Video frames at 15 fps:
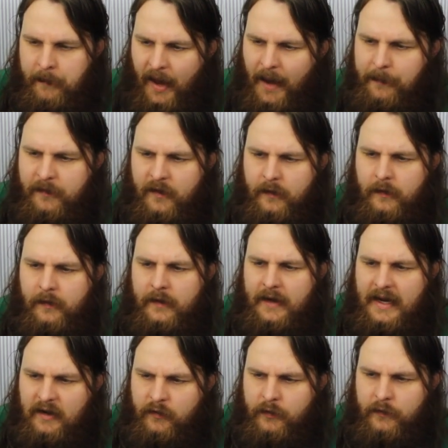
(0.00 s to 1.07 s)
Perhaps it's the
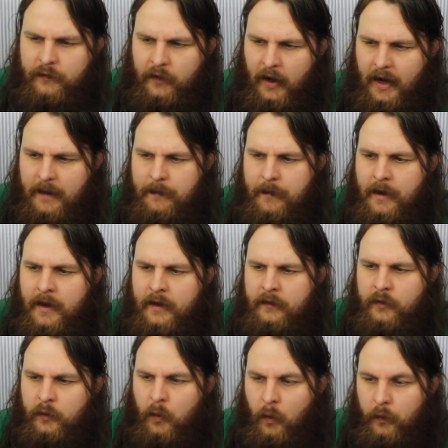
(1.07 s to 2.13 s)
nature of time
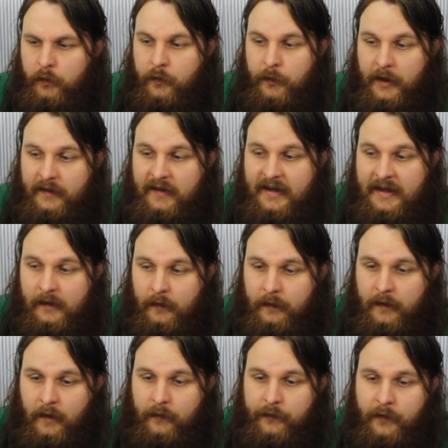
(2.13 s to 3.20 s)
to course correct and heal
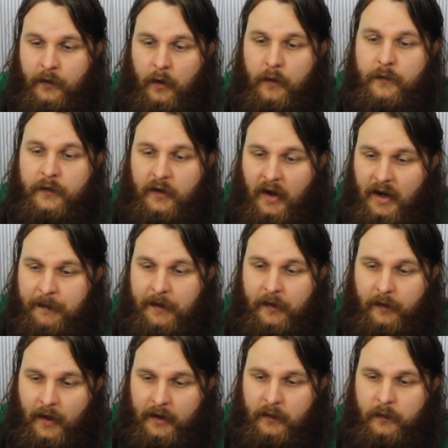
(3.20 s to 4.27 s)
itself over time
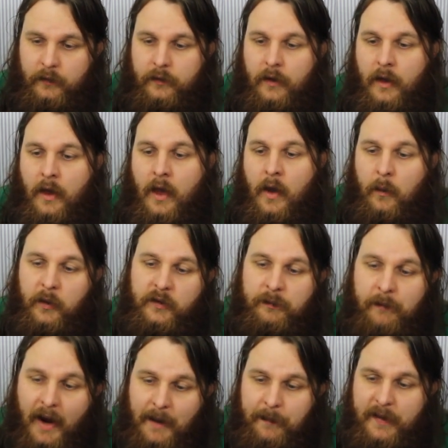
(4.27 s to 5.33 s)
and cycles, which
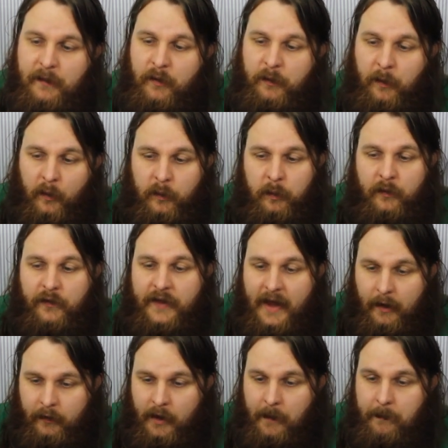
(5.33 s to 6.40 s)
might be responsible for
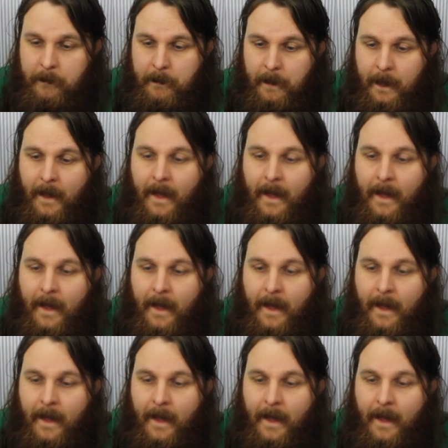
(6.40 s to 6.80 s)
the outcome.